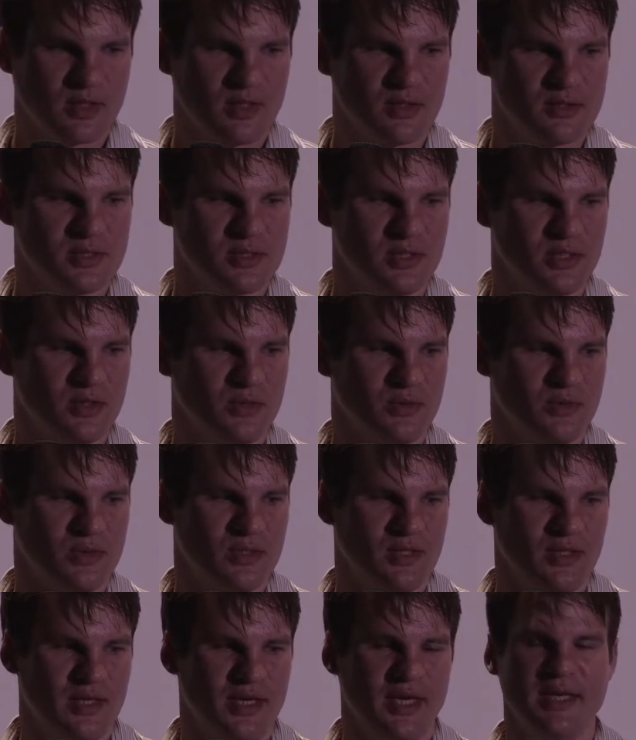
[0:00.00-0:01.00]
So
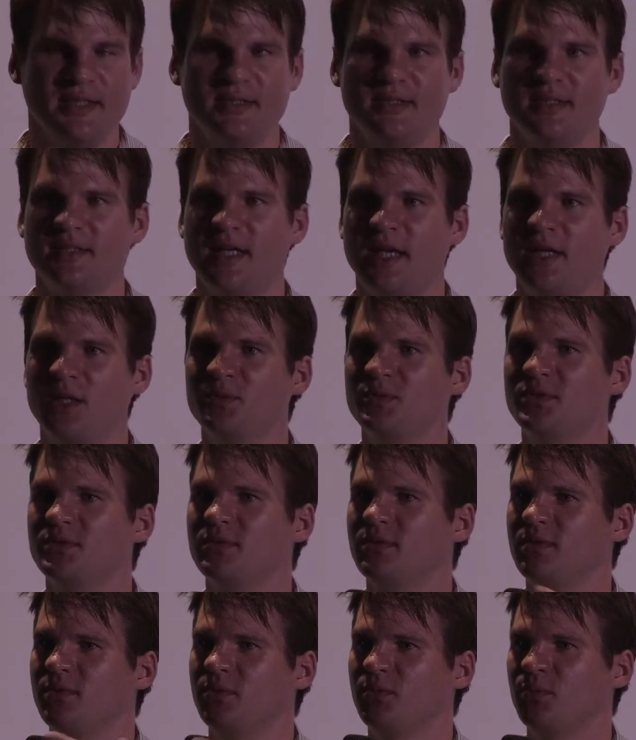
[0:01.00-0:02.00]
ACES helps
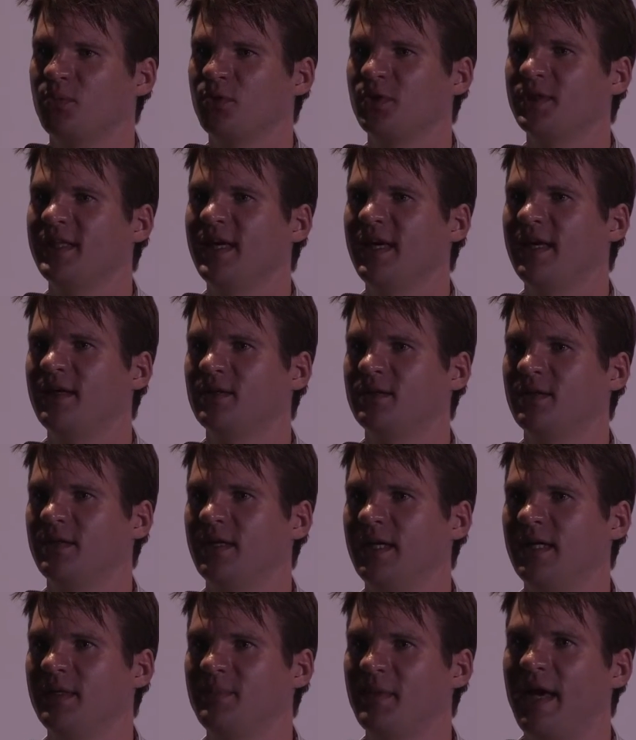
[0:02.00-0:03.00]
bring
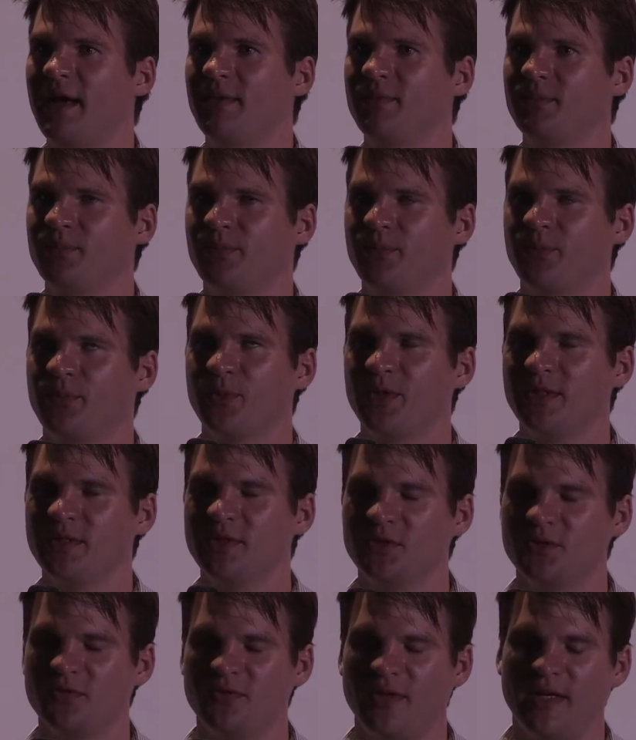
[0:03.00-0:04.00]

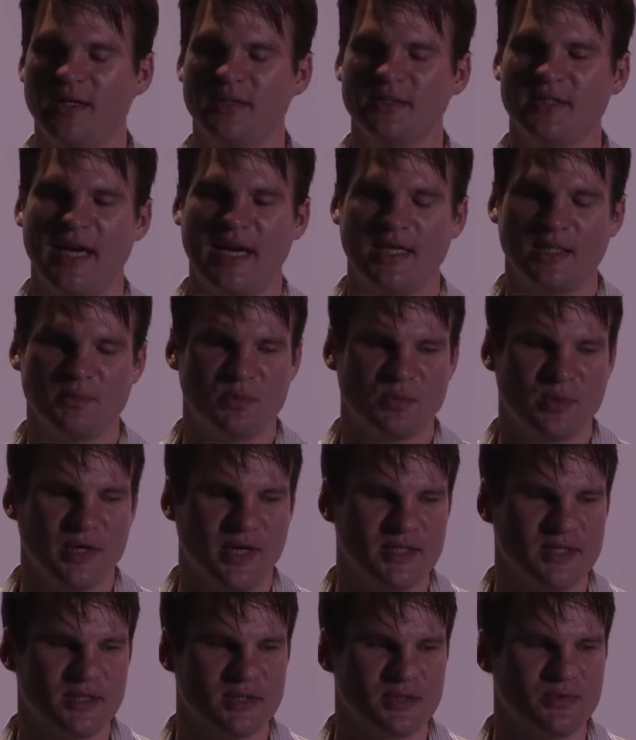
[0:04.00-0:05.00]
those files out of
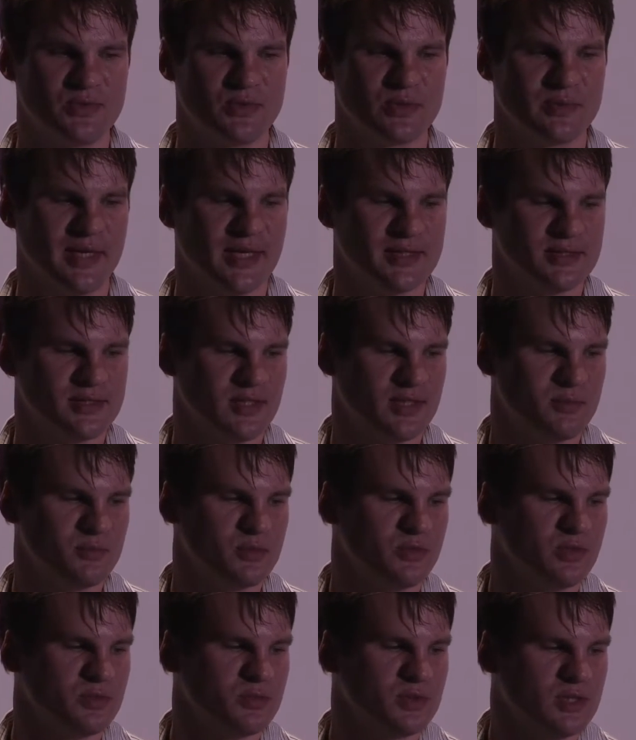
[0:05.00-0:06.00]
proprietary formats and
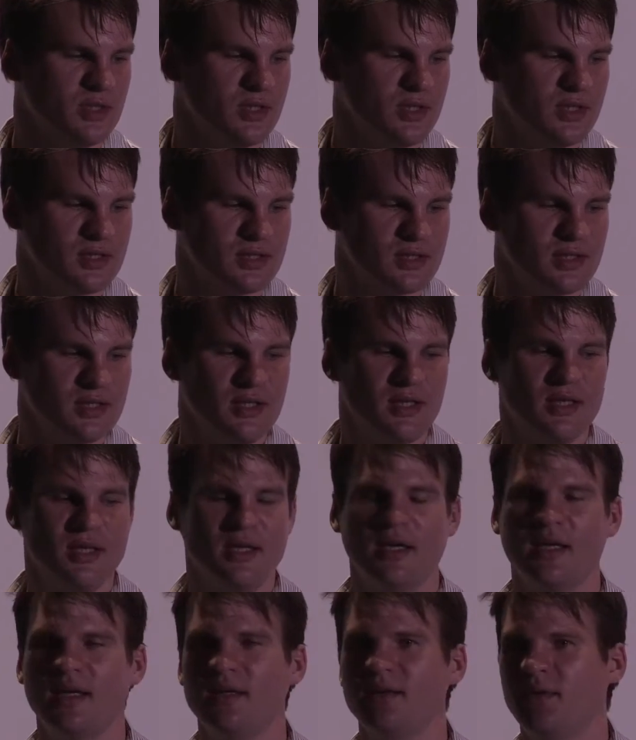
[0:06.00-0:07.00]
move them along.
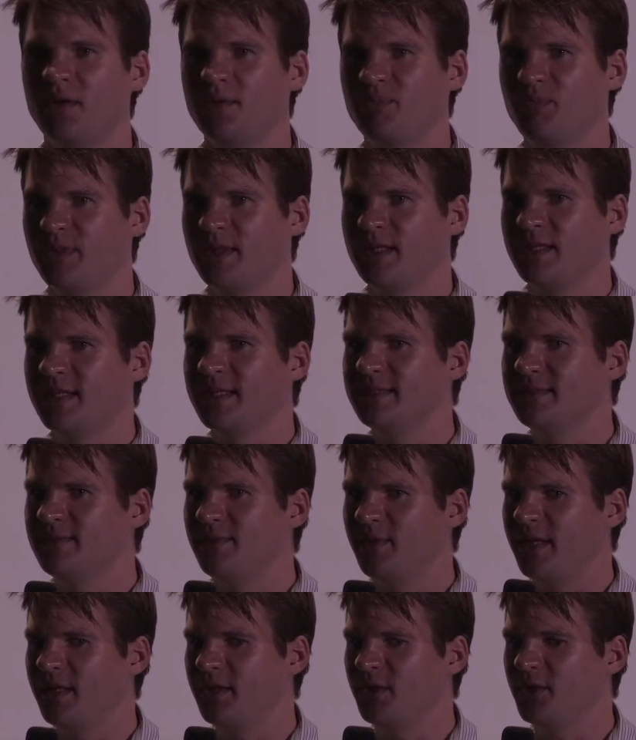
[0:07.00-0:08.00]

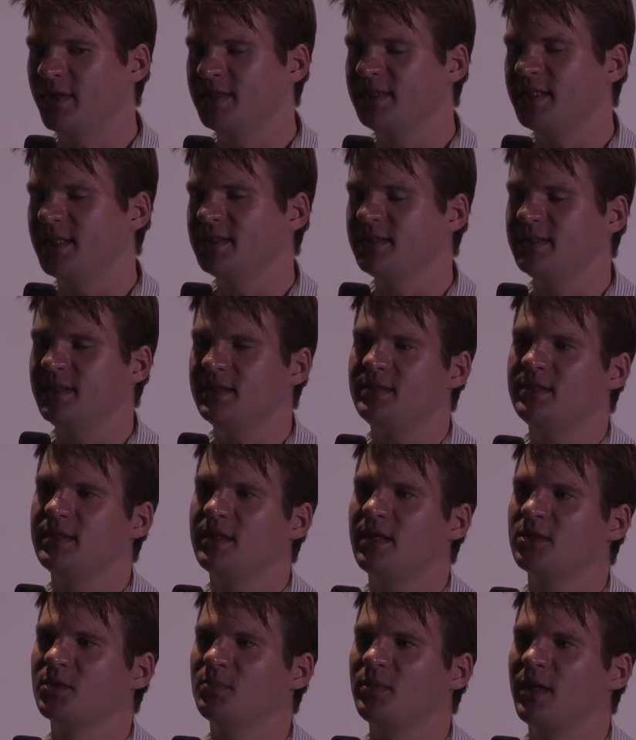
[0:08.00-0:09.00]
It creates a consistent
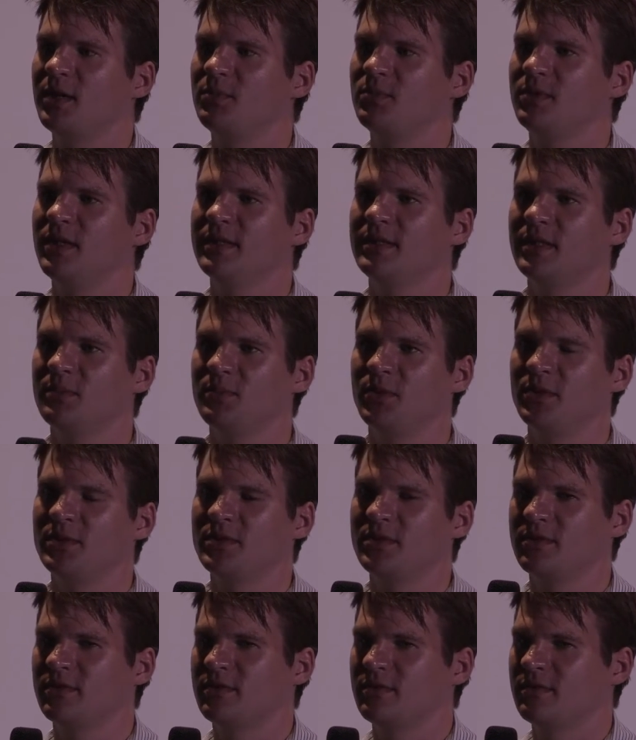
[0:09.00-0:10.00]
color pipeline that
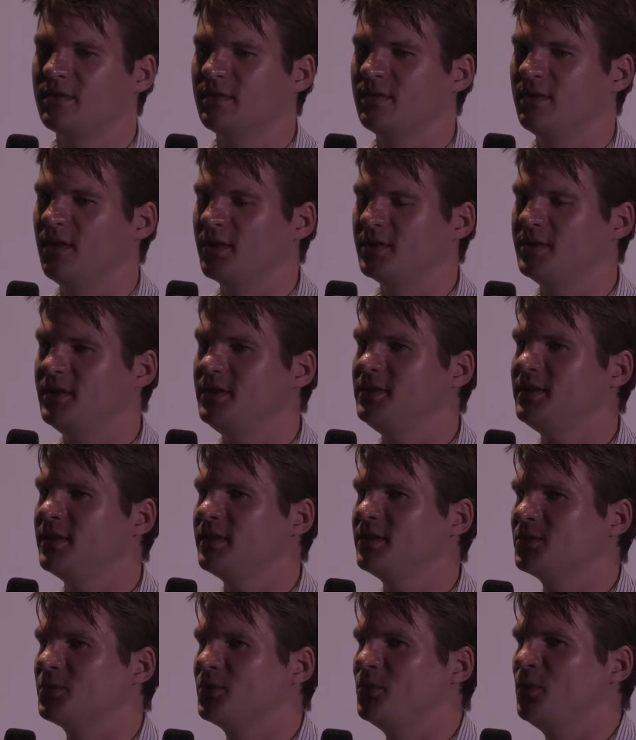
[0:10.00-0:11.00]
puts artistic
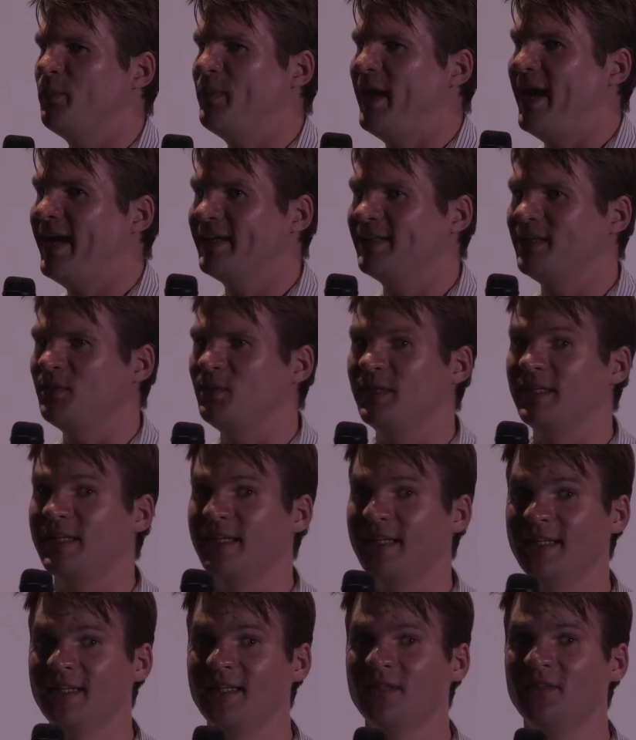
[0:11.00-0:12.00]
control back at the
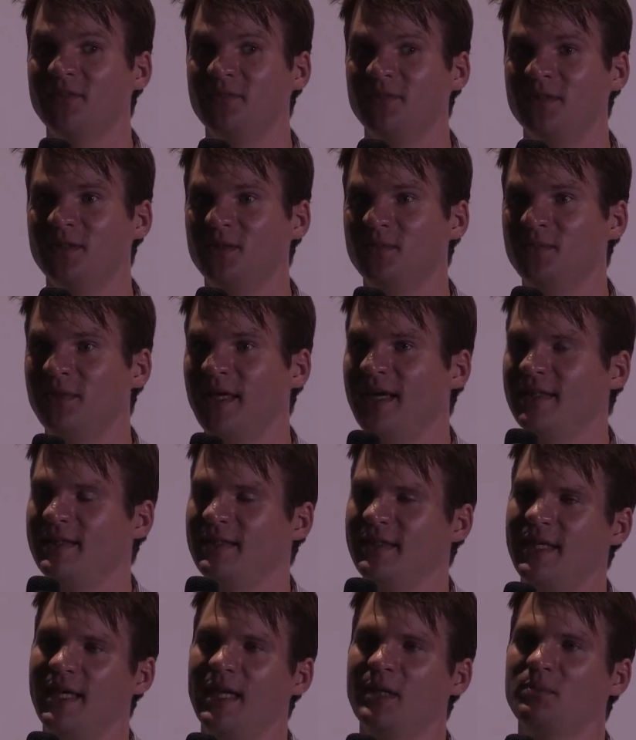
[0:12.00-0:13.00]
beginning of the film, at
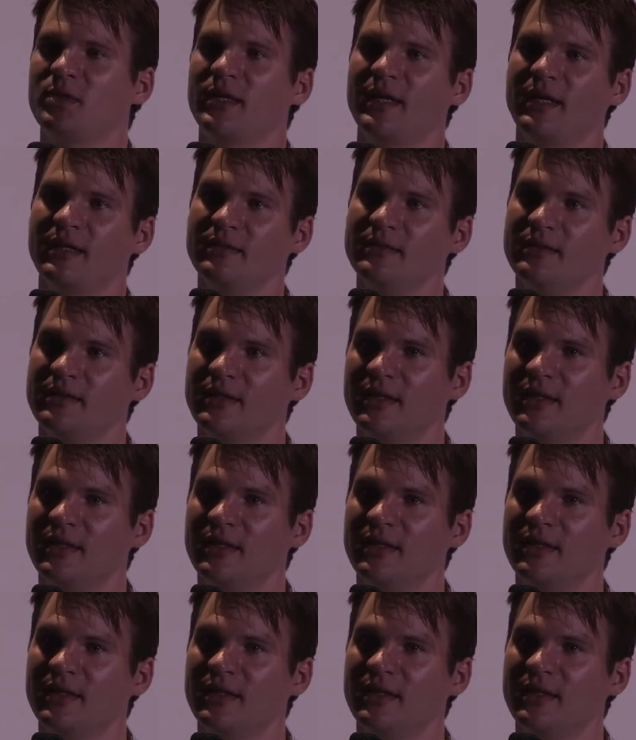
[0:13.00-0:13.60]
the camera end,